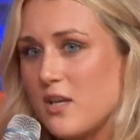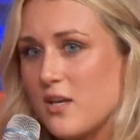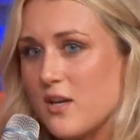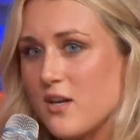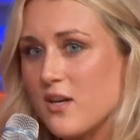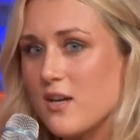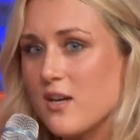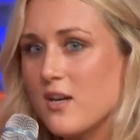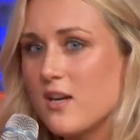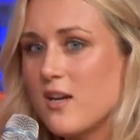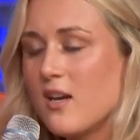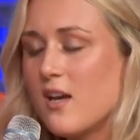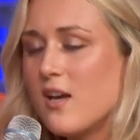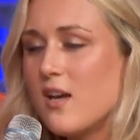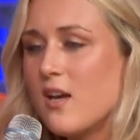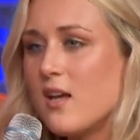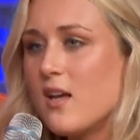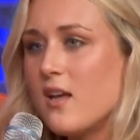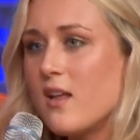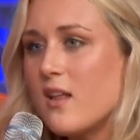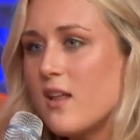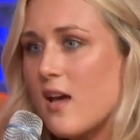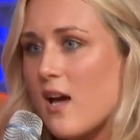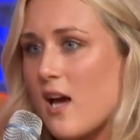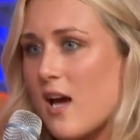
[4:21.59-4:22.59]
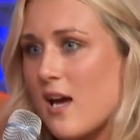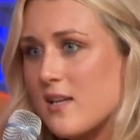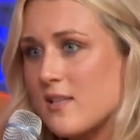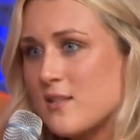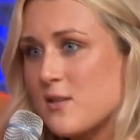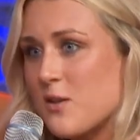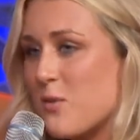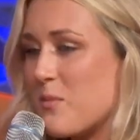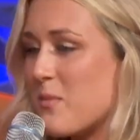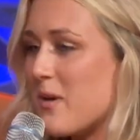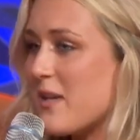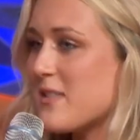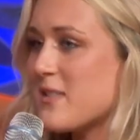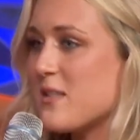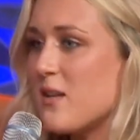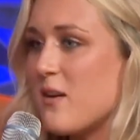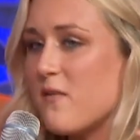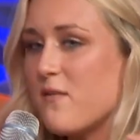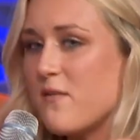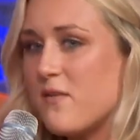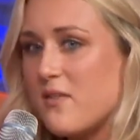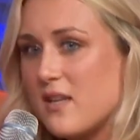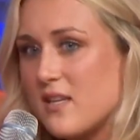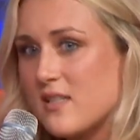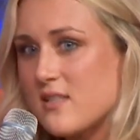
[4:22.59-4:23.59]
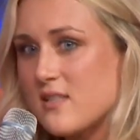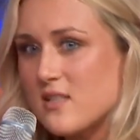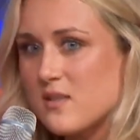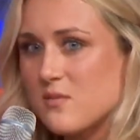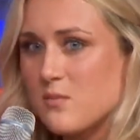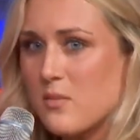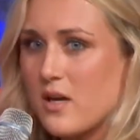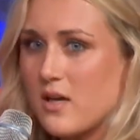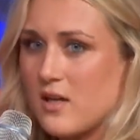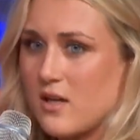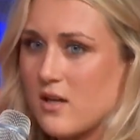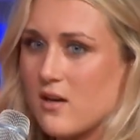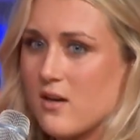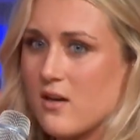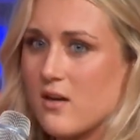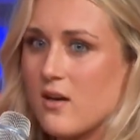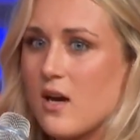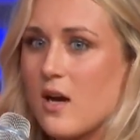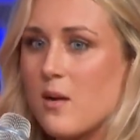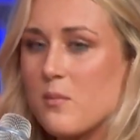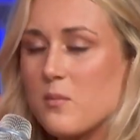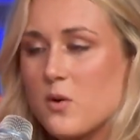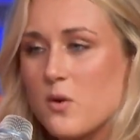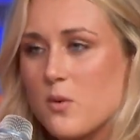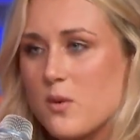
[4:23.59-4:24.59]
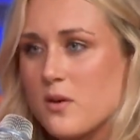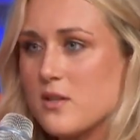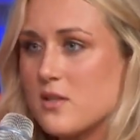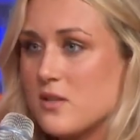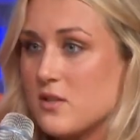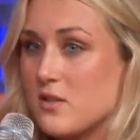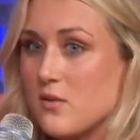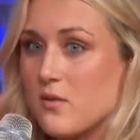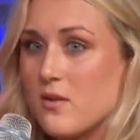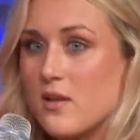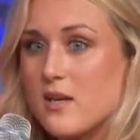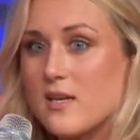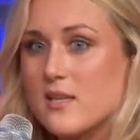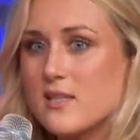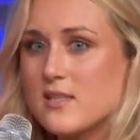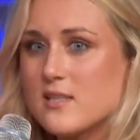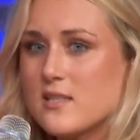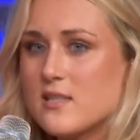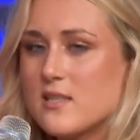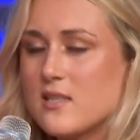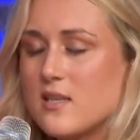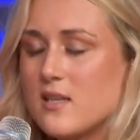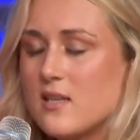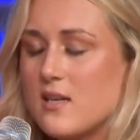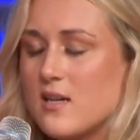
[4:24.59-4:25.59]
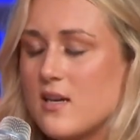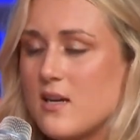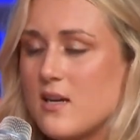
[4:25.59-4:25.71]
year, I told myself, this is my year, I'm going to do this.